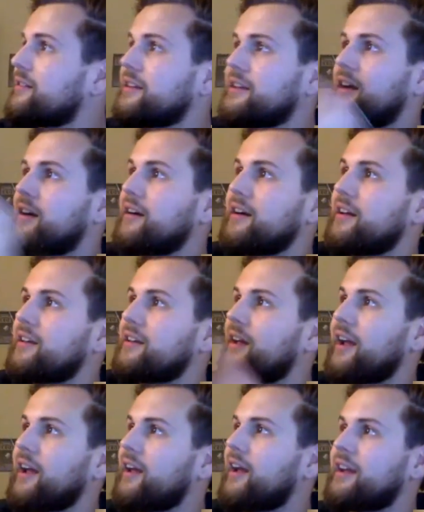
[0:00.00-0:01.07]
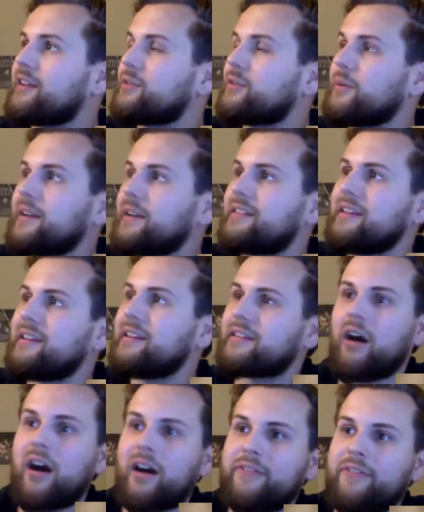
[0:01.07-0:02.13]
I just want to see this
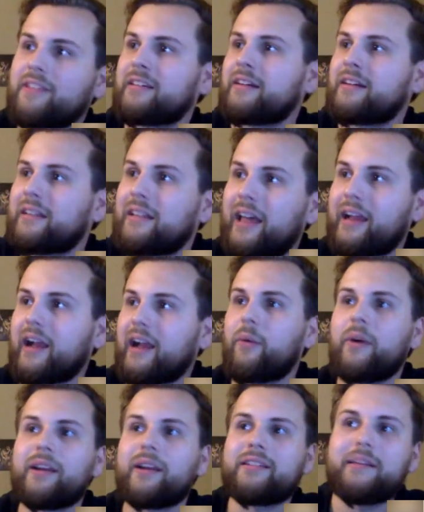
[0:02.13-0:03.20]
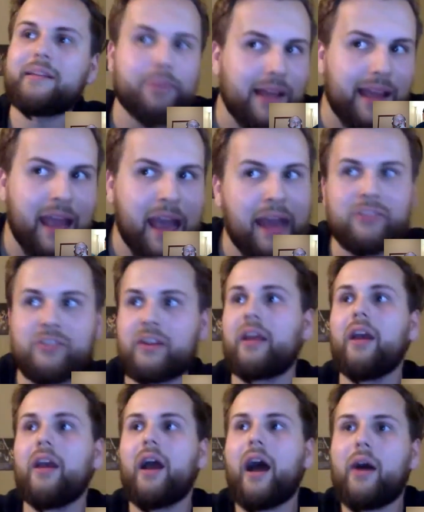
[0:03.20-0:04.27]
offense click. I want to see play
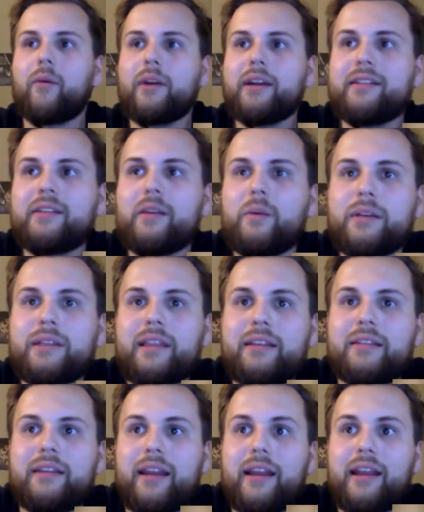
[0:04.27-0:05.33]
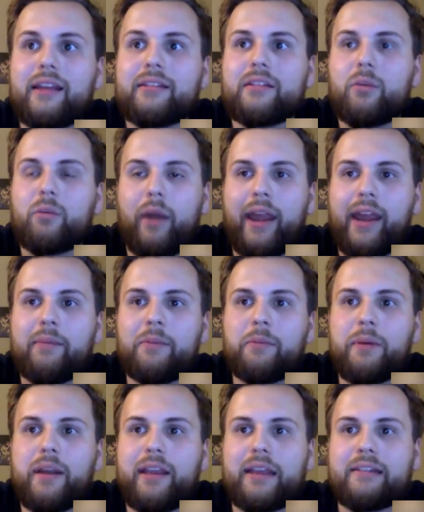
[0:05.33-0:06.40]
action. I want to see what they did against the Rams,
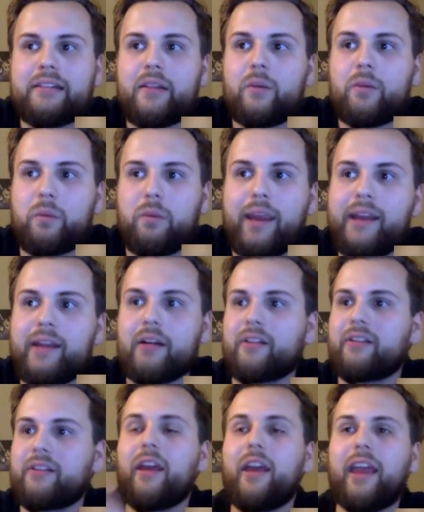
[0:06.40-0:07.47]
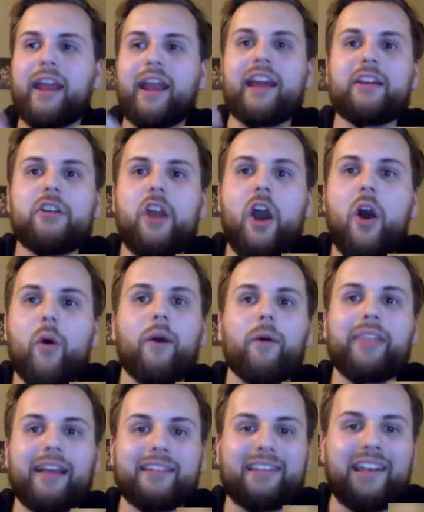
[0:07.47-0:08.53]
but against the Raiders. And I know
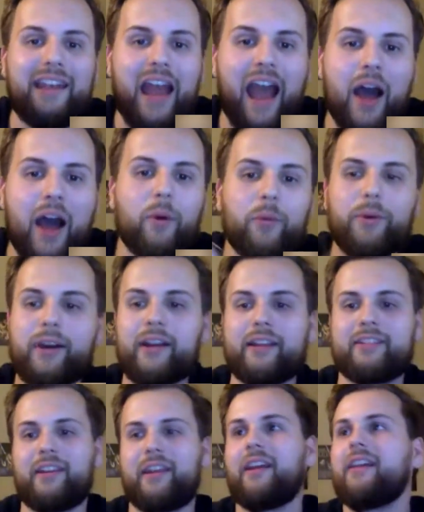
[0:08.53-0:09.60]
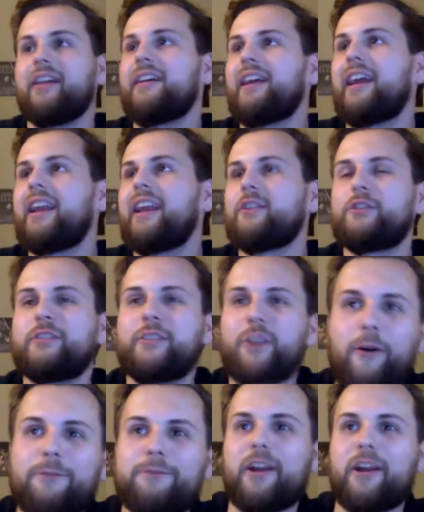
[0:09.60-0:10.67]
that's not what we're going to see. And it's
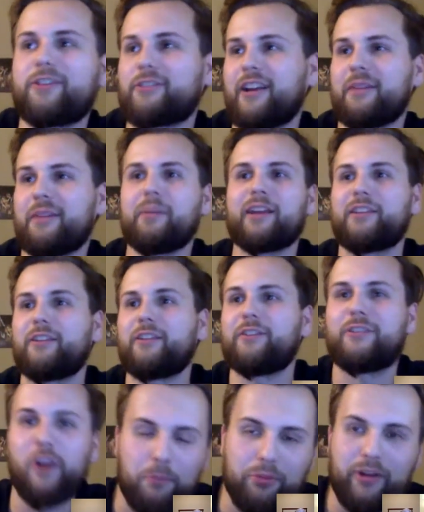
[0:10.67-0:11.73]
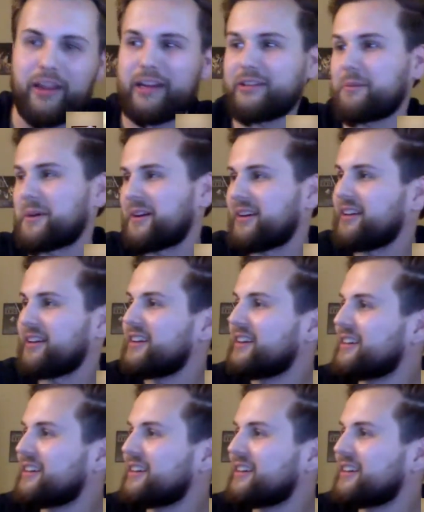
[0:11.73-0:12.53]
so frustrating because it's so predictable.